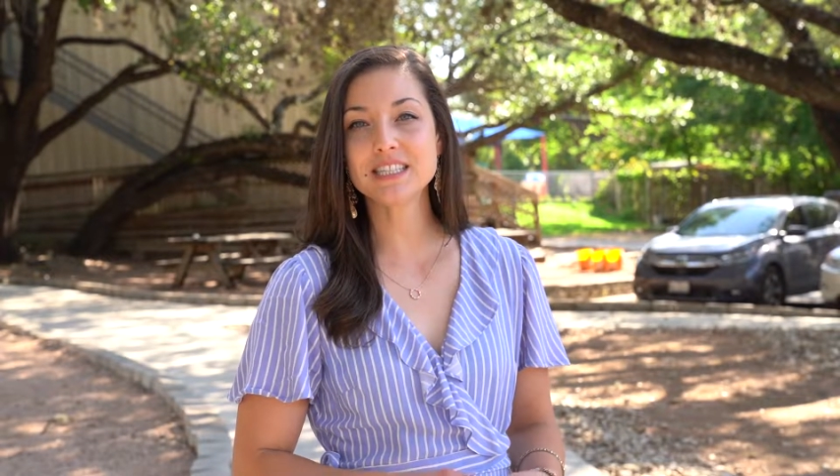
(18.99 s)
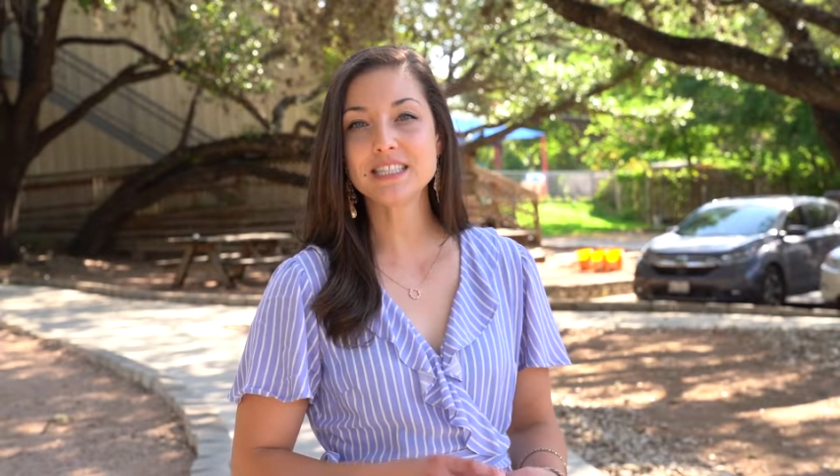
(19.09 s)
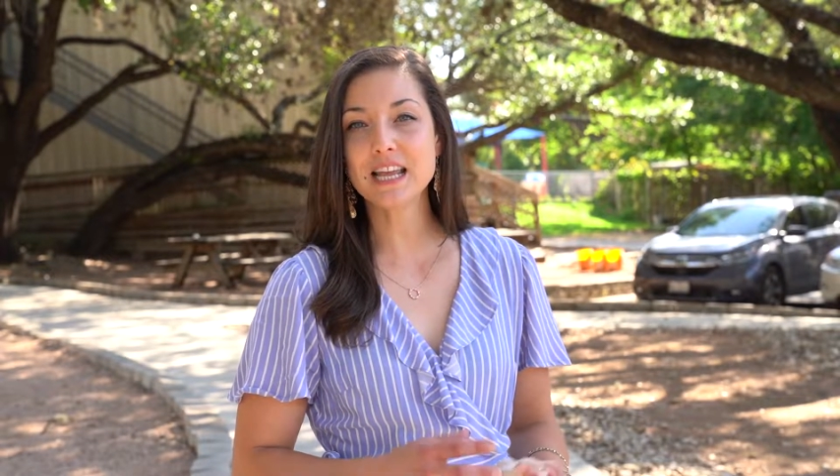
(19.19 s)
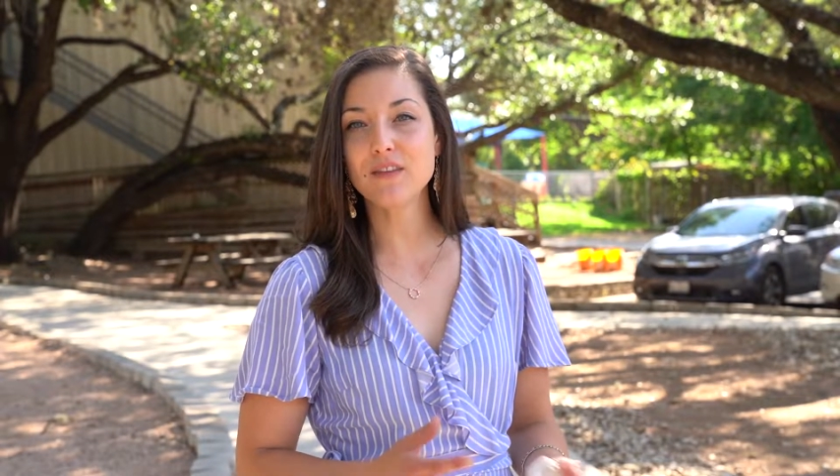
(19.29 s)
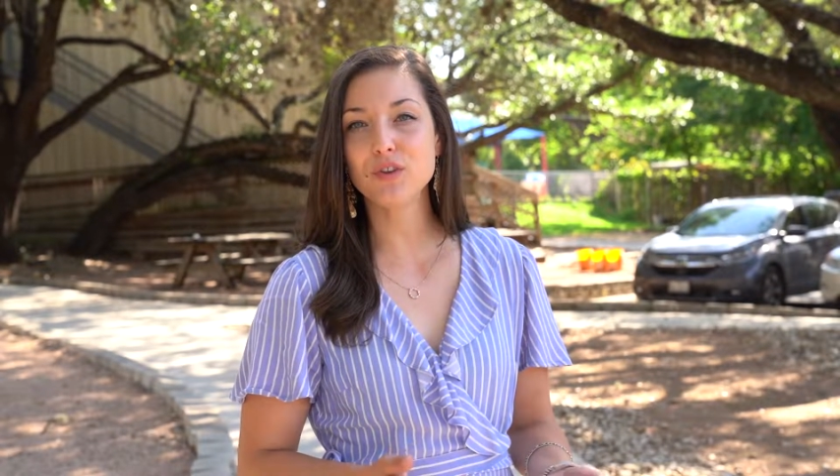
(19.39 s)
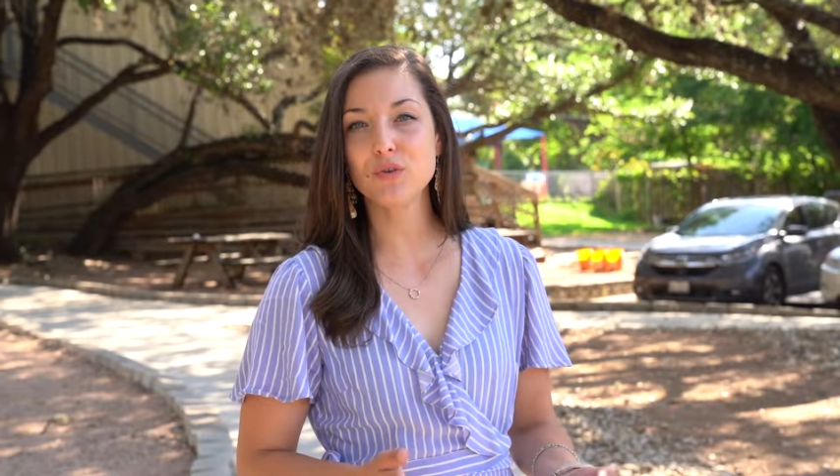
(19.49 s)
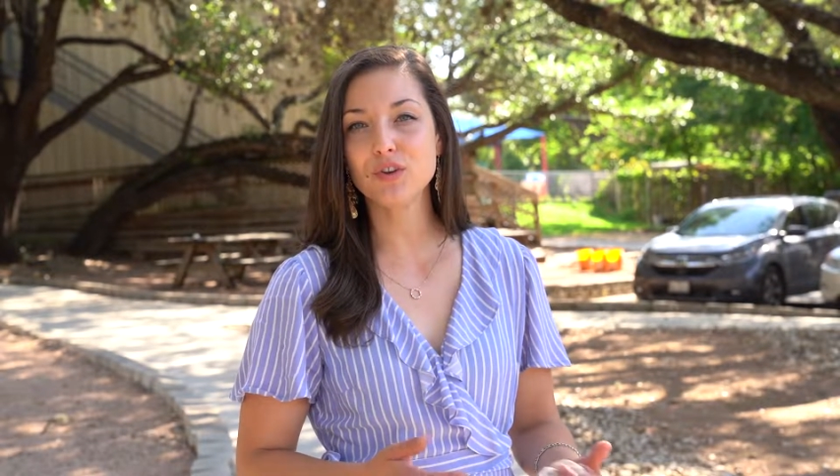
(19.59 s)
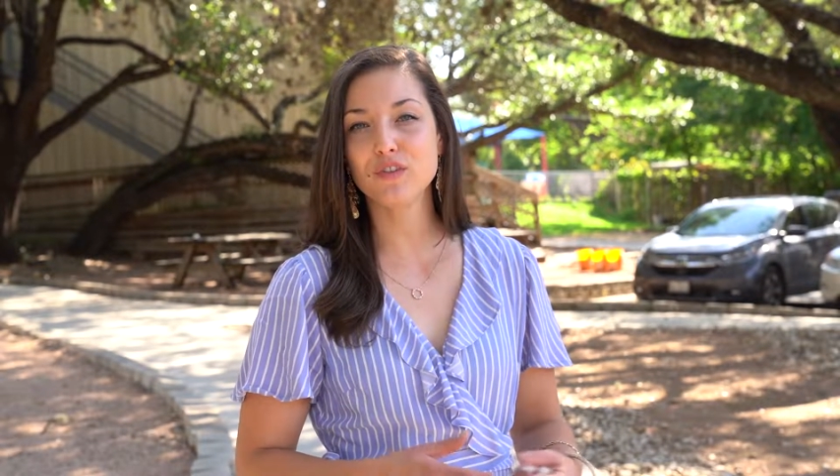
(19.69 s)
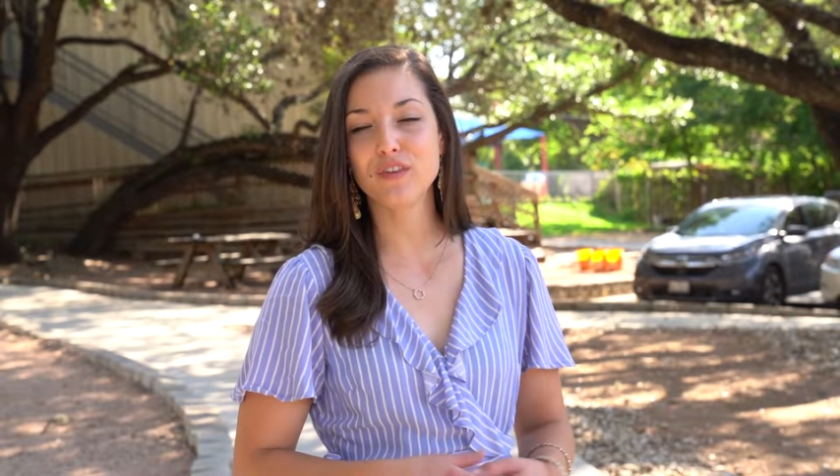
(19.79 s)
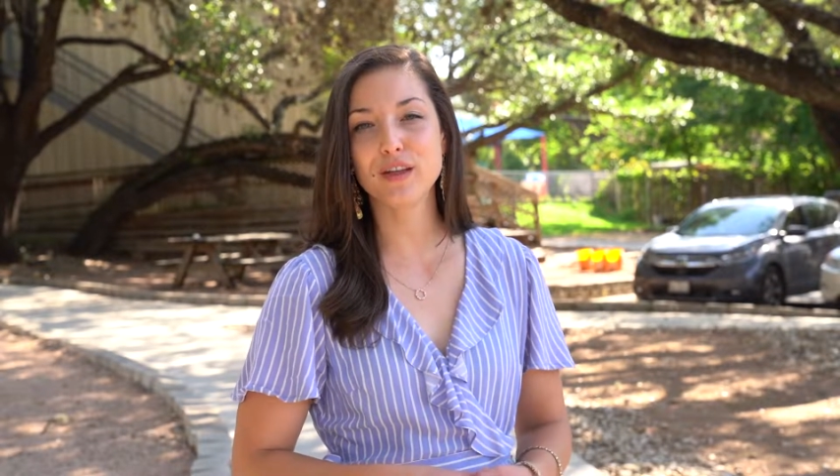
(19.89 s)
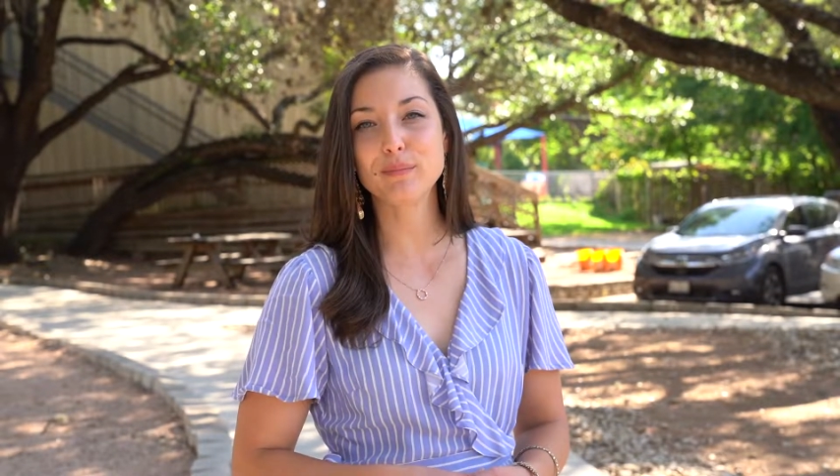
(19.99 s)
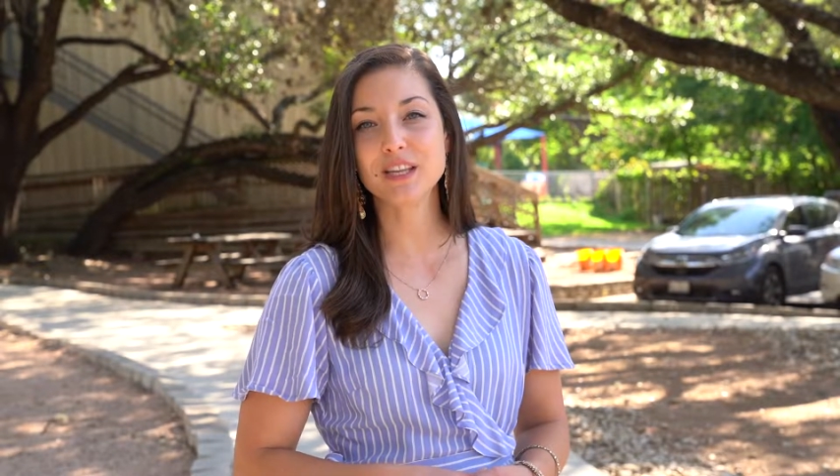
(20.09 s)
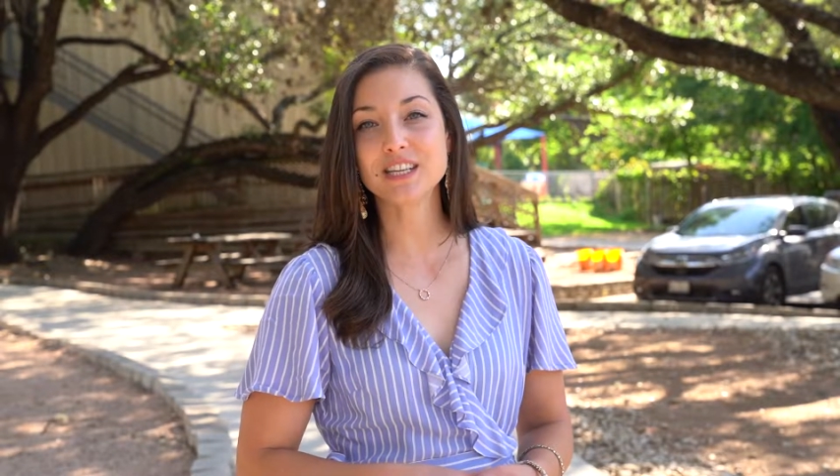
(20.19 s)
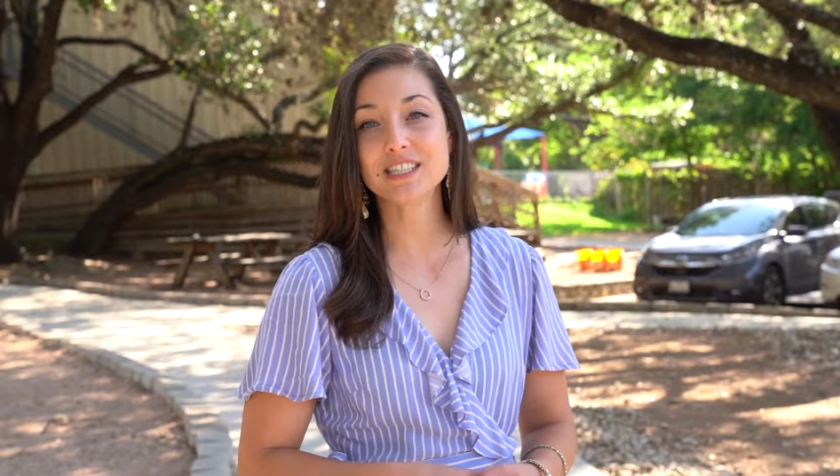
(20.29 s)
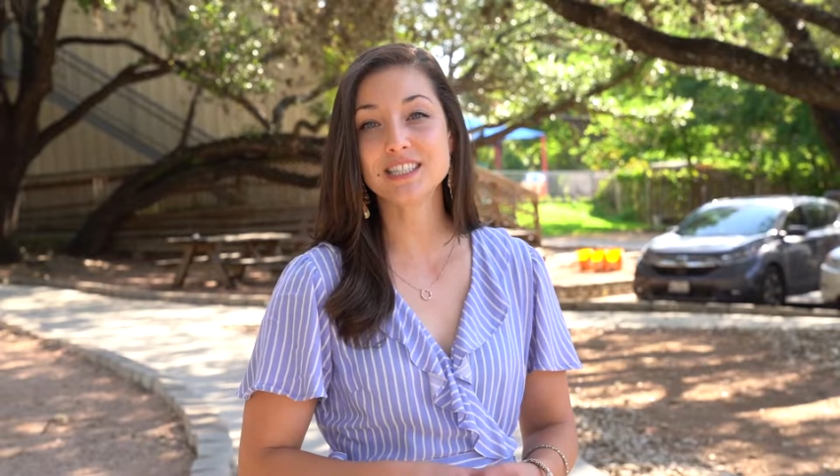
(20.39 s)
to save you and your
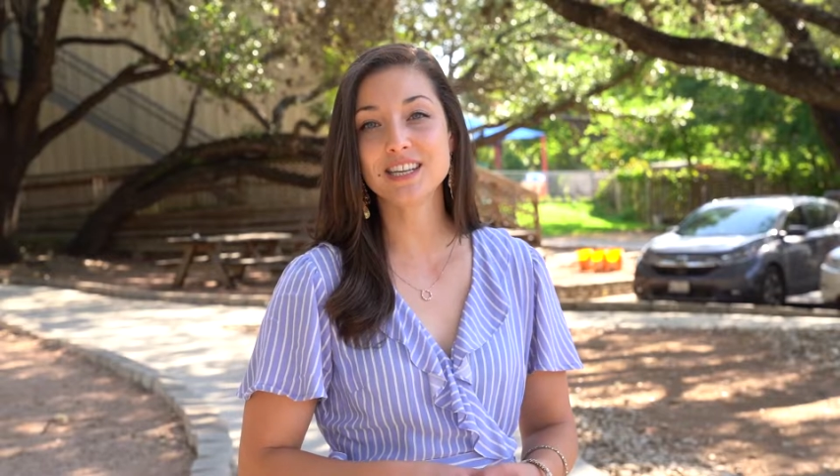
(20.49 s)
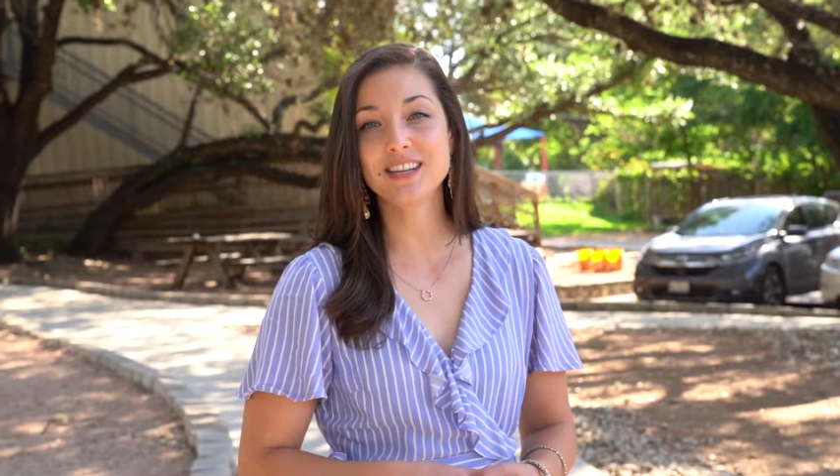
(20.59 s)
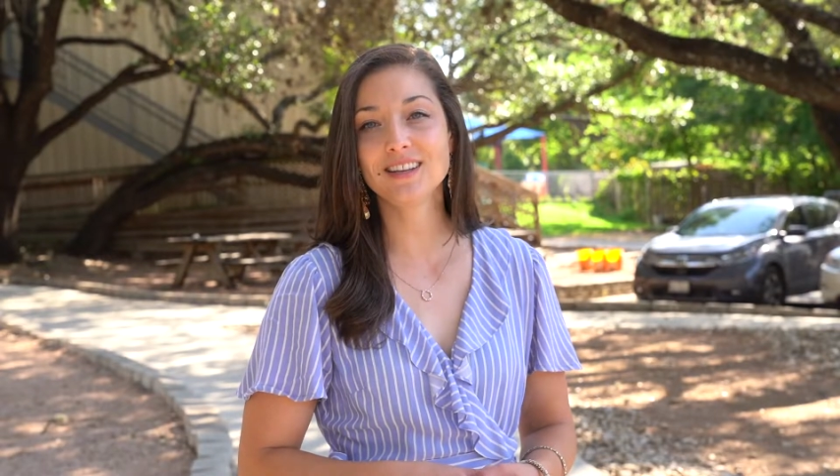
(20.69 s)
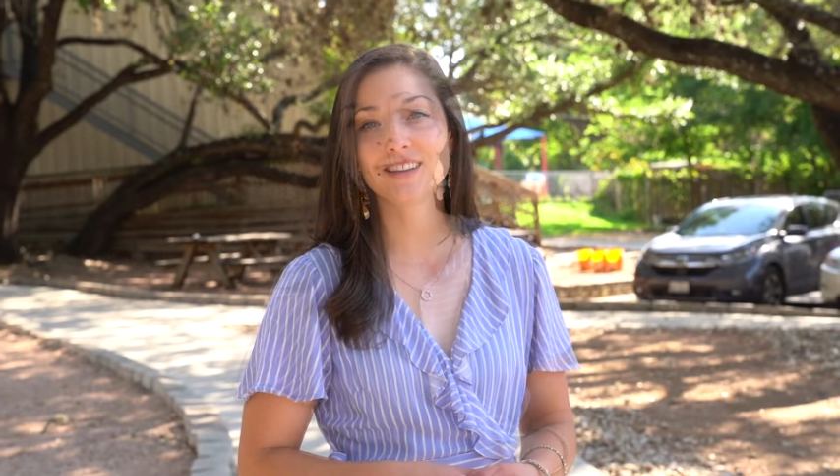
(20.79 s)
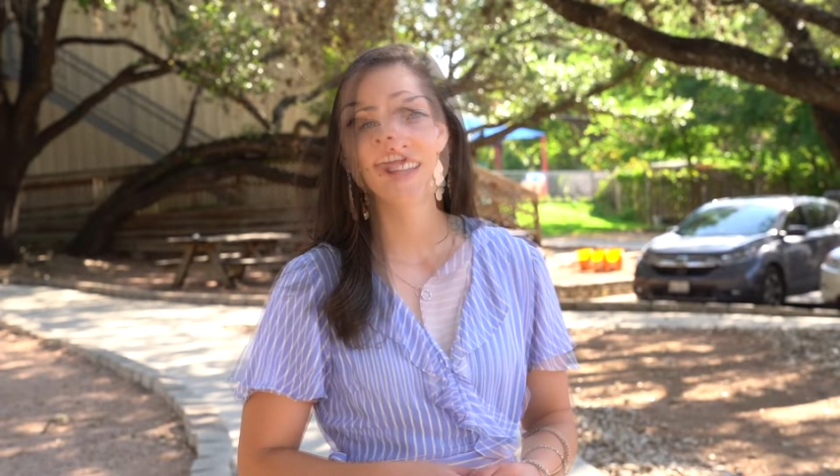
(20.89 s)
family a seat.